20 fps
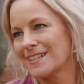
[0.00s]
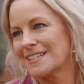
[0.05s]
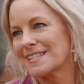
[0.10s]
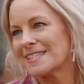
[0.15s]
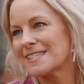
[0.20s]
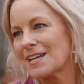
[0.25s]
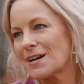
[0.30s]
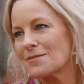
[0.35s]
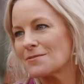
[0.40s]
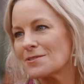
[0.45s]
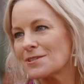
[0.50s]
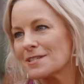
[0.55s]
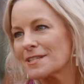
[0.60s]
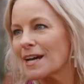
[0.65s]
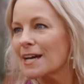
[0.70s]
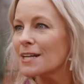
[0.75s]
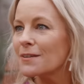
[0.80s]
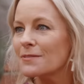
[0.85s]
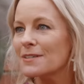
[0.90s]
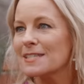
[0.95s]
No, and so it was just
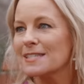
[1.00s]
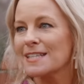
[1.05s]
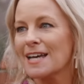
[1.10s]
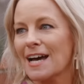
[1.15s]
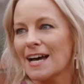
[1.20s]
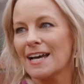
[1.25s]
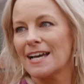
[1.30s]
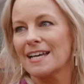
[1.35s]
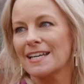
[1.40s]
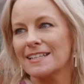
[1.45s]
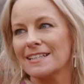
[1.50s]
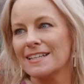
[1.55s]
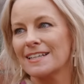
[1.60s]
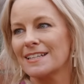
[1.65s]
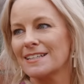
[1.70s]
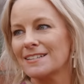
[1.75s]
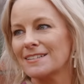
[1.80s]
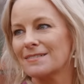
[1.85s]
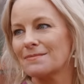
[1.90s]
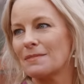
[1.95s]
kind of a sign that